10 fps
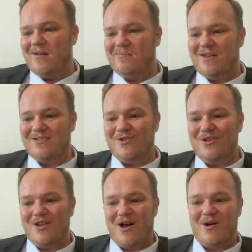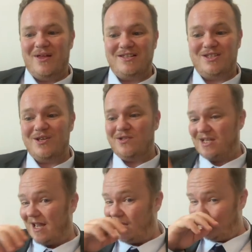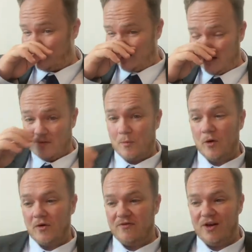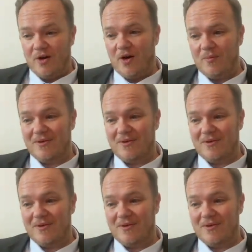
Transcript: Because on the whole, they do change and they improve a lot,